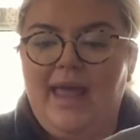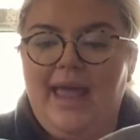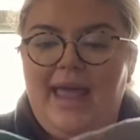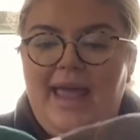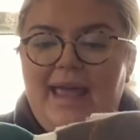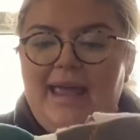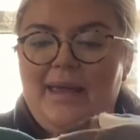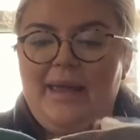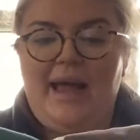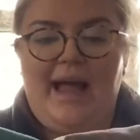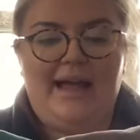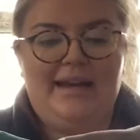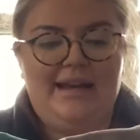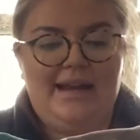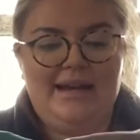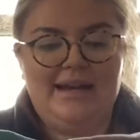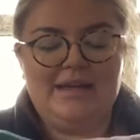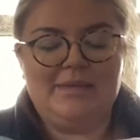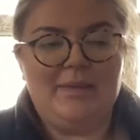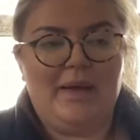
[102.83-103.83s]
he had it
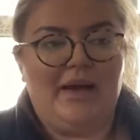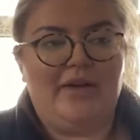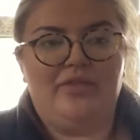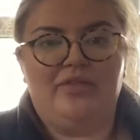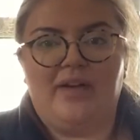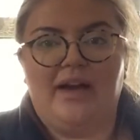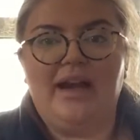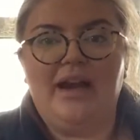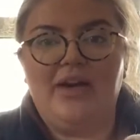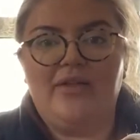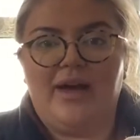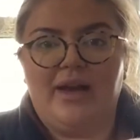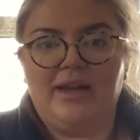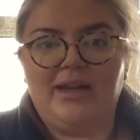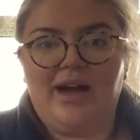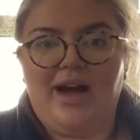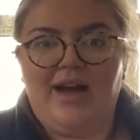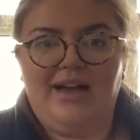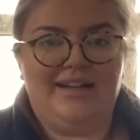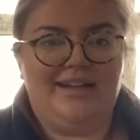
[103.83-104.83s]
in his mouth running around the
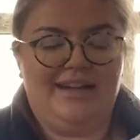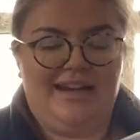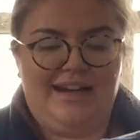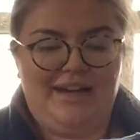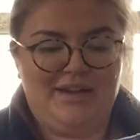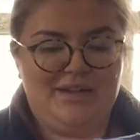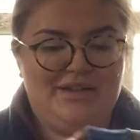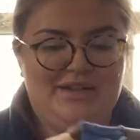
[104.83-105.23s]
garden he looked